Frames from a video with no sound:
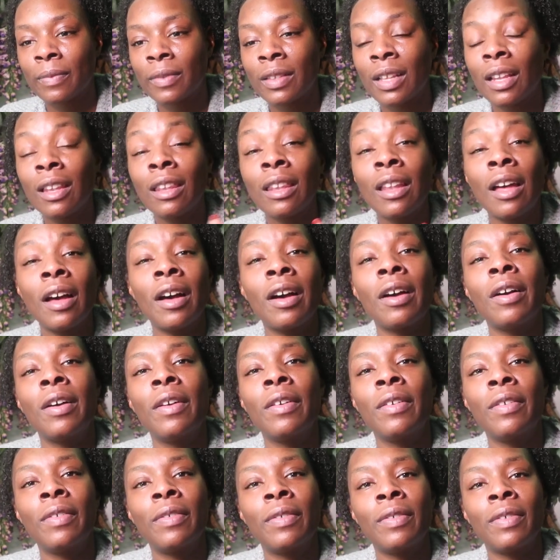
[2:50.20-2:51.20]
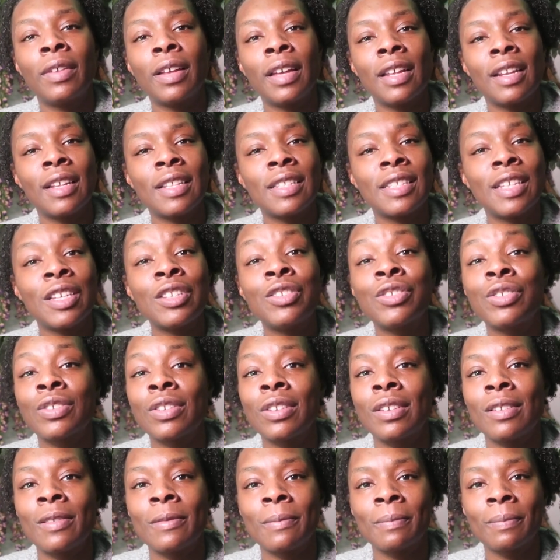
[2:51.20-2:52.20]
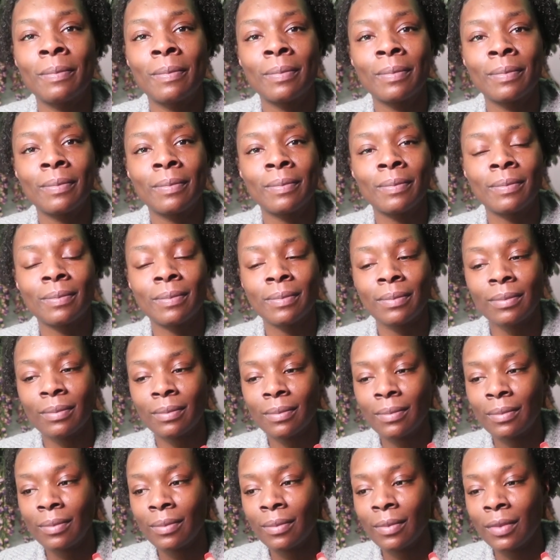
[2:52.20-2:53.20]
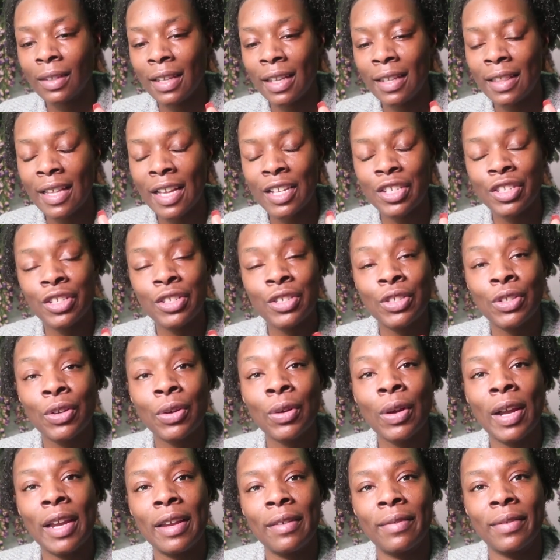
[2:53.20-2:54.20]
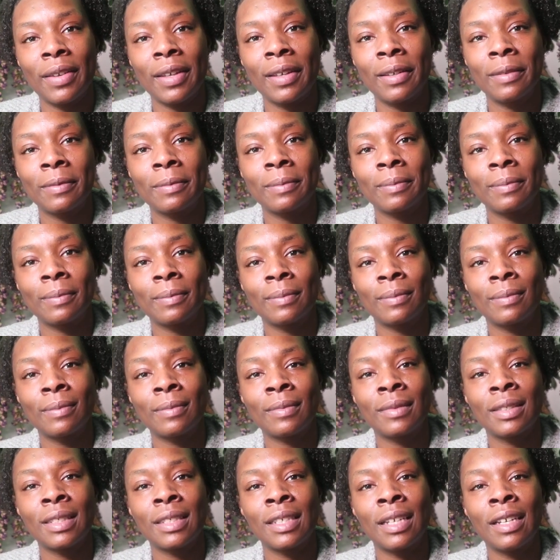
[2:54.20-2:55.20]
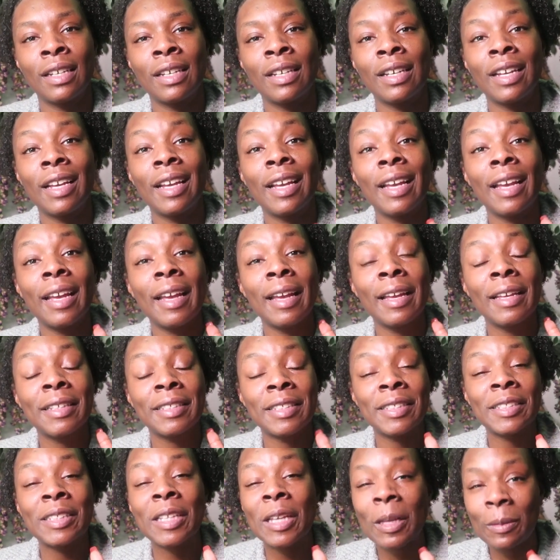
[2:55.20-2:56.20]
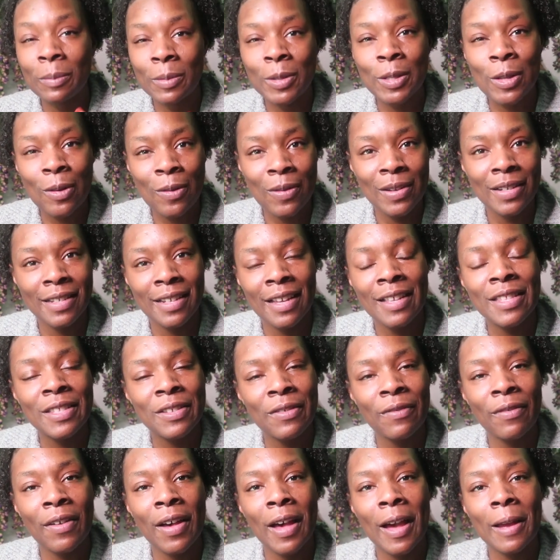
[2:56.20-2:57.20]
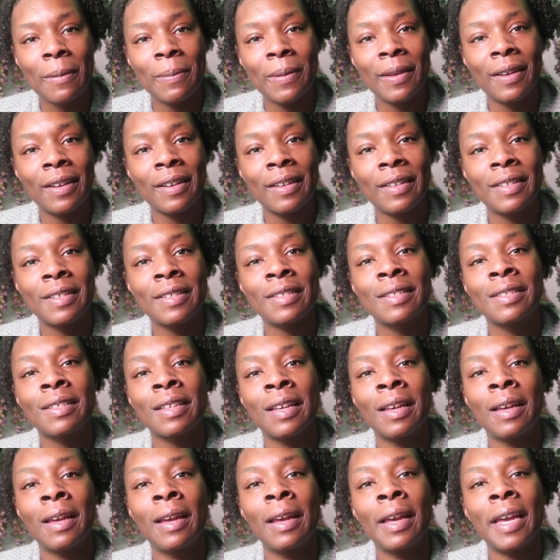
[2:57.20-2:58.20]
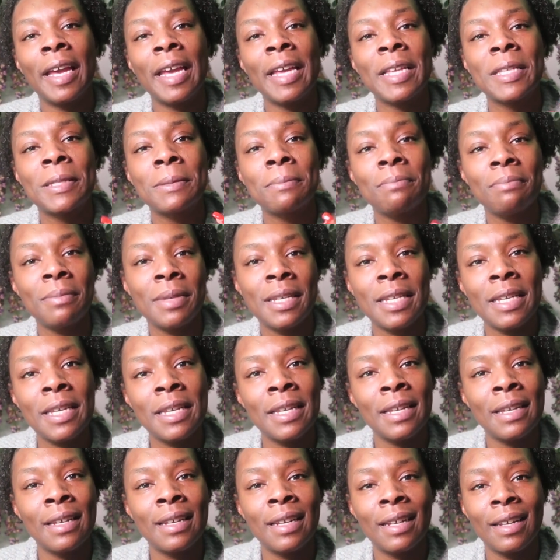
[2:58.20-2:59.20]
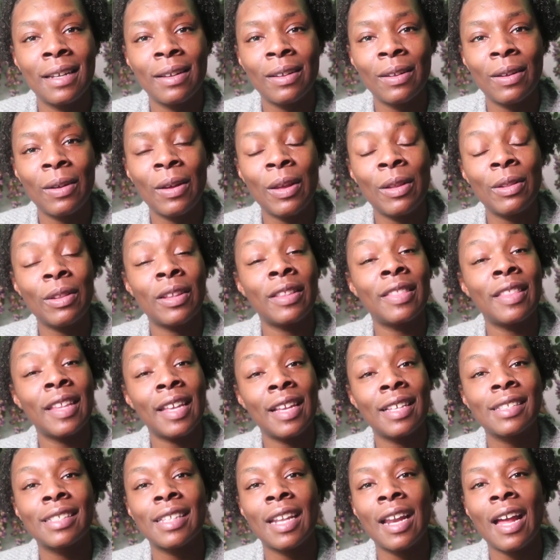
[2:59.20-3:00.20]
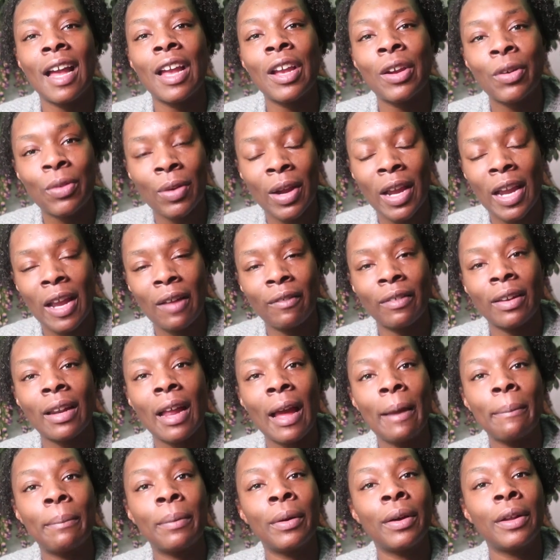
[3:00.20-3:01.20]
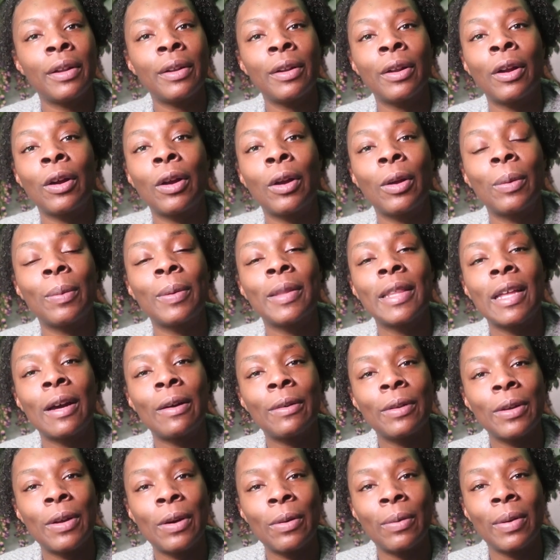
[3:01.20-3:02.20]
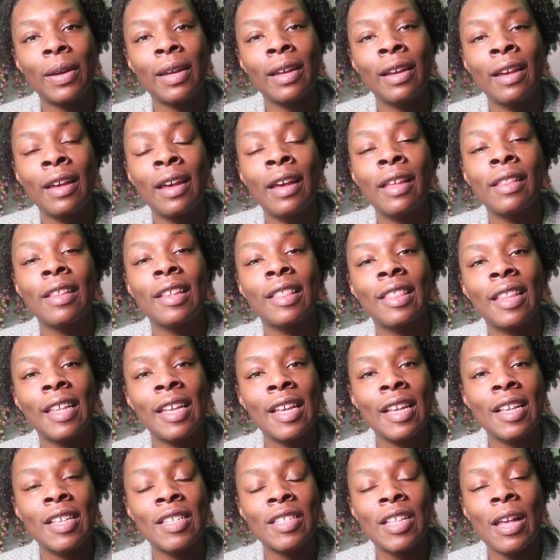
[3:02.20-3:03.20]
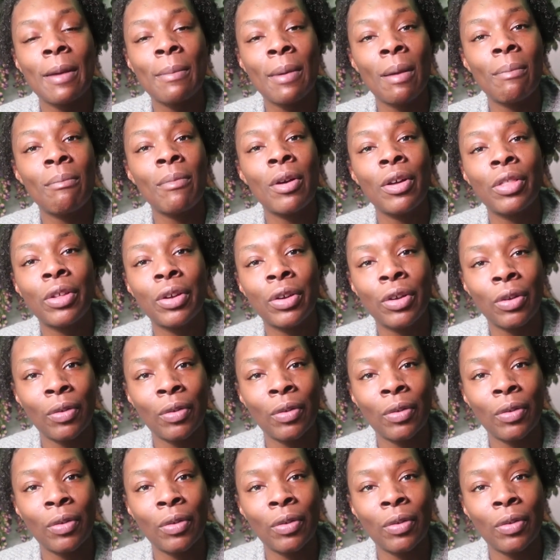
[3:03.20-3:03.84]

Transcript: the love and attention that she's craving, it seems so intensified because it's me and the things that I craved and I put in her without knowing, the things that my mother